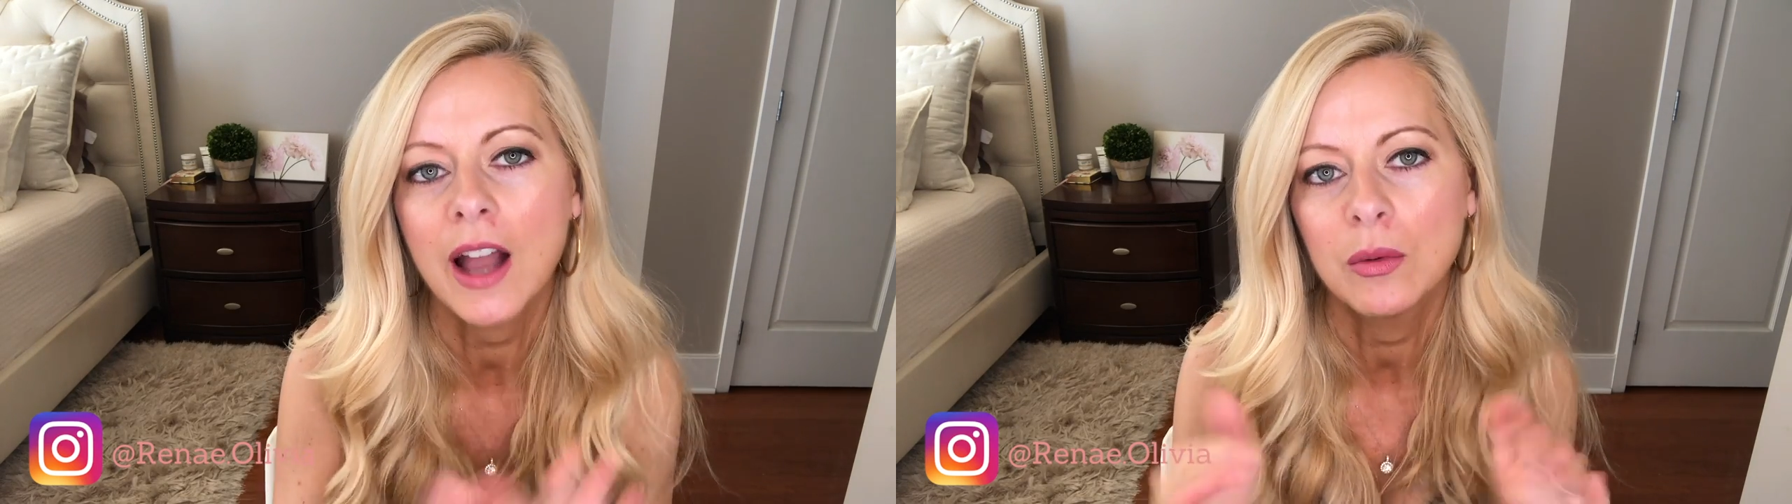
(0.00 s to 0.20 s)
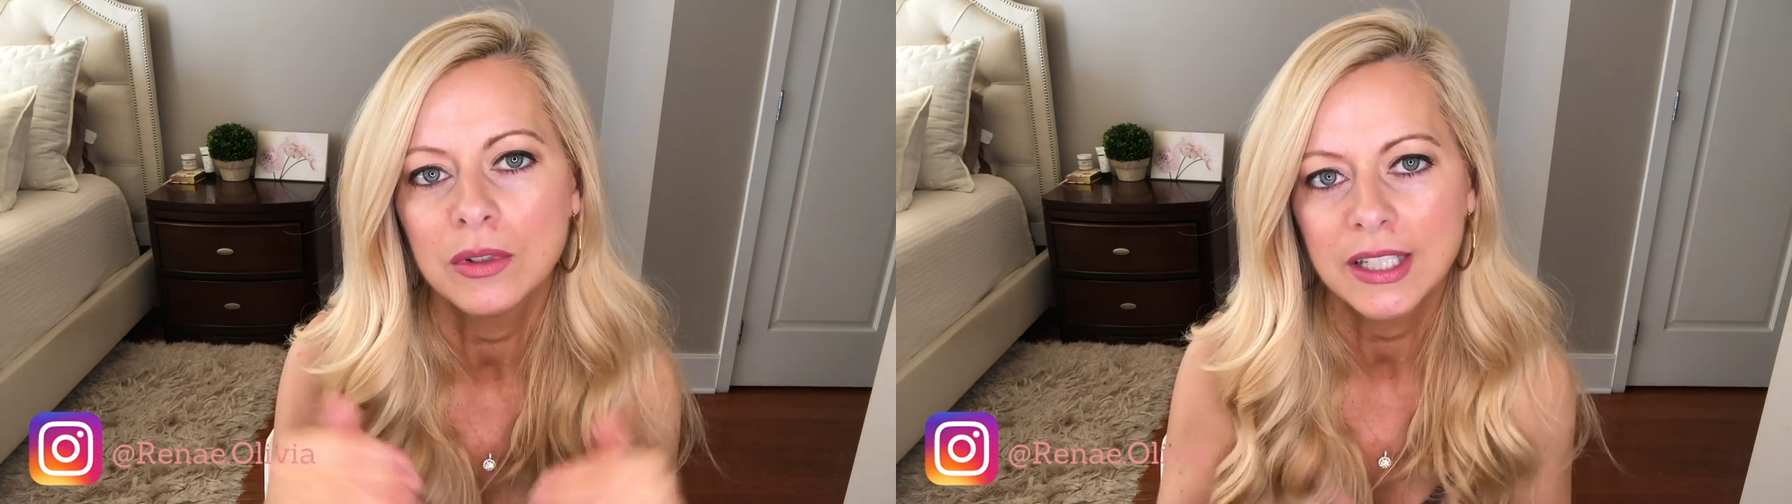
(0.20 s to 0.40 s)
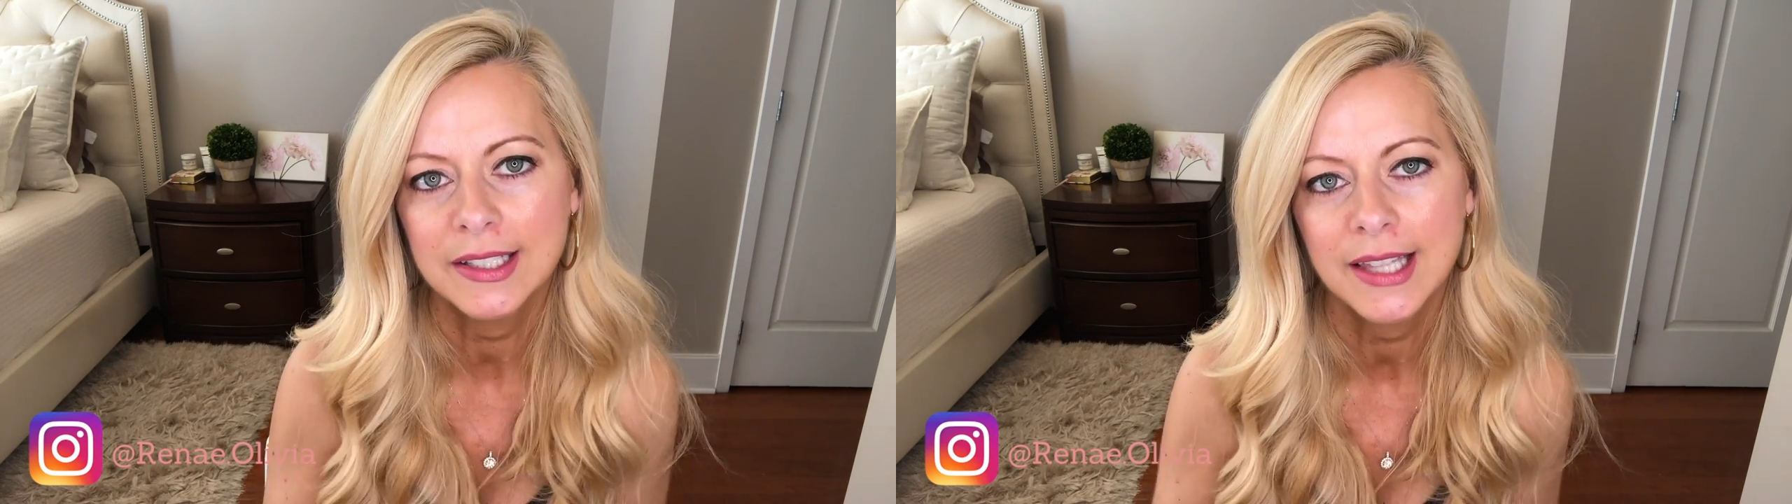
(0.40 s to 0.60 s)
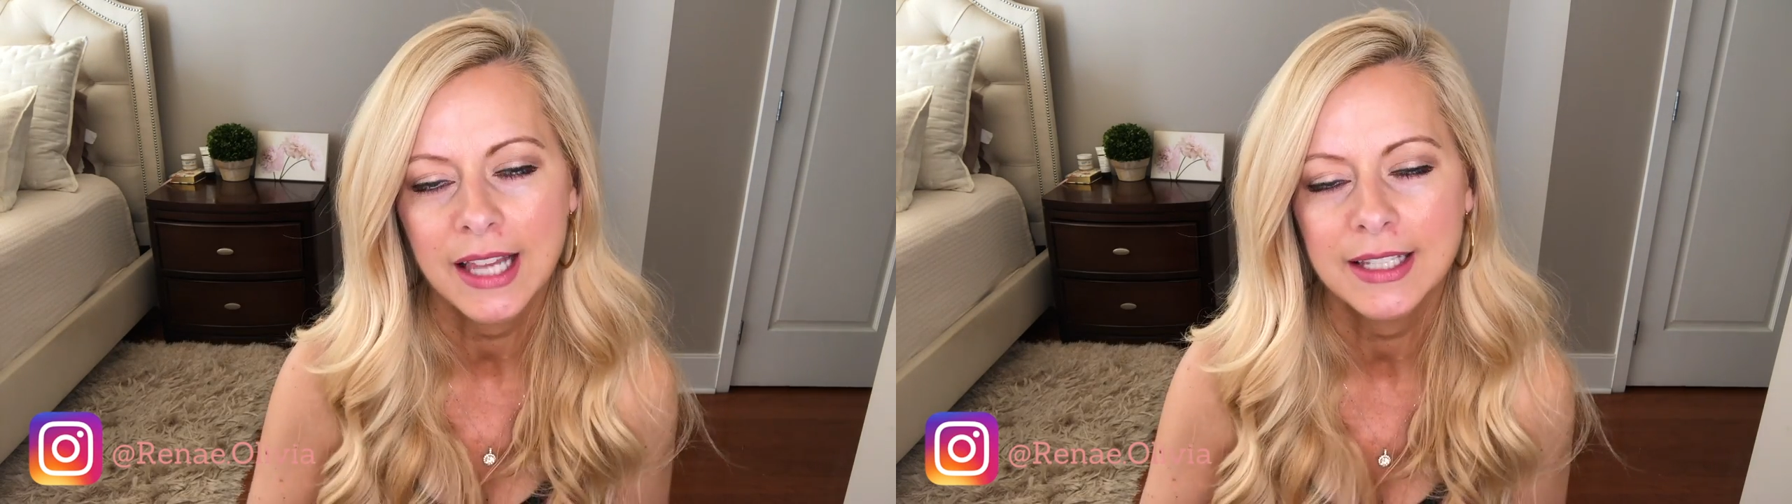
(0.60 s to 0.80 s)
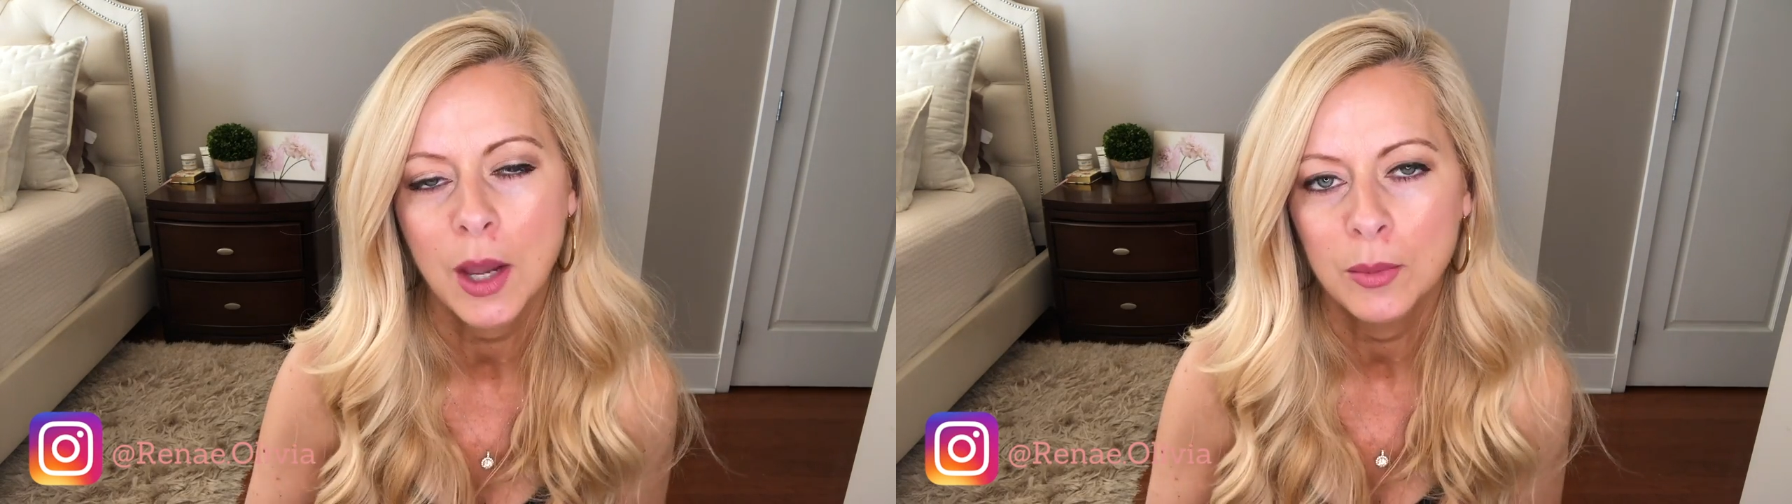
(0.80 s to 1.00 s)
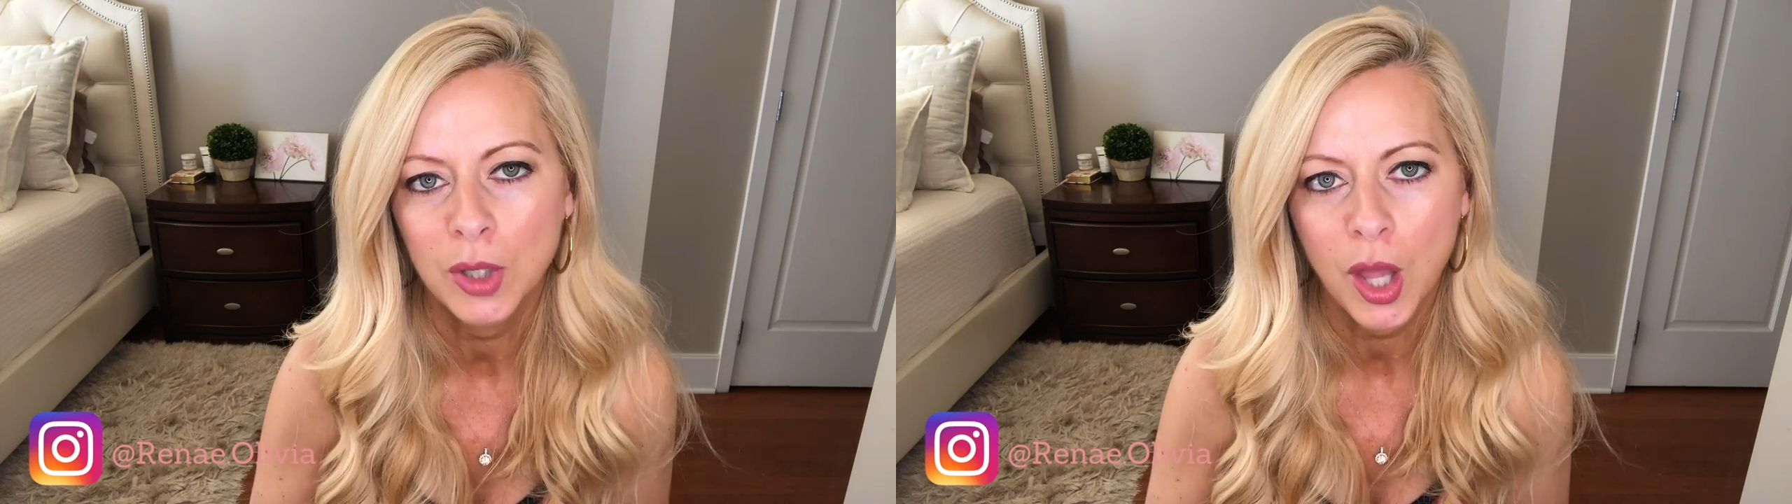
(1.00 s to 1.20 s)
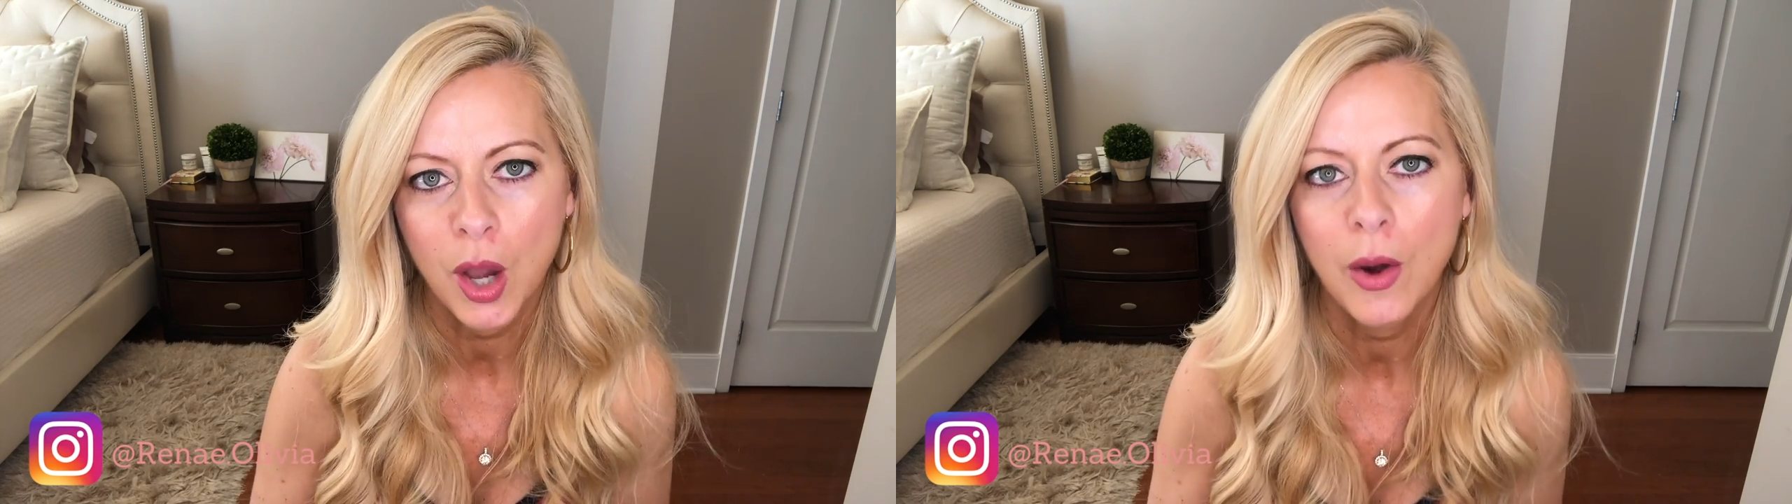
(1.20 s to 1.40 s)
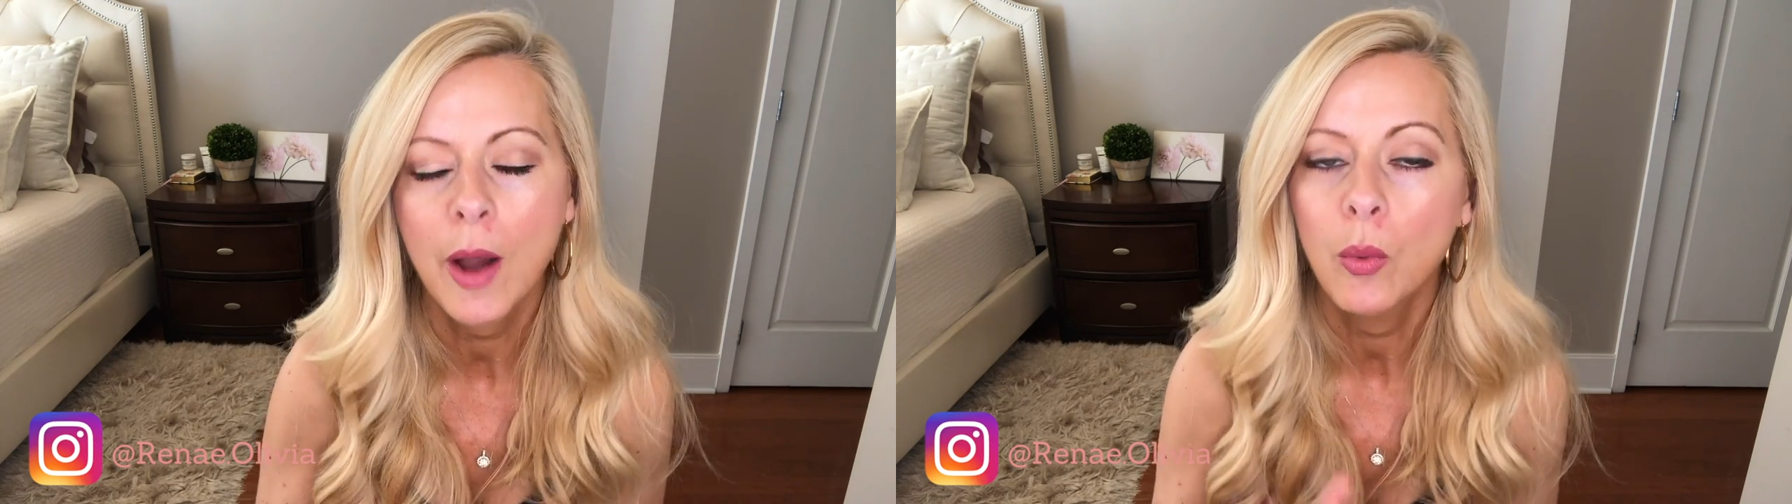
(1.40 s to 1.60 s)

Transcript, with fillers: I will list that down below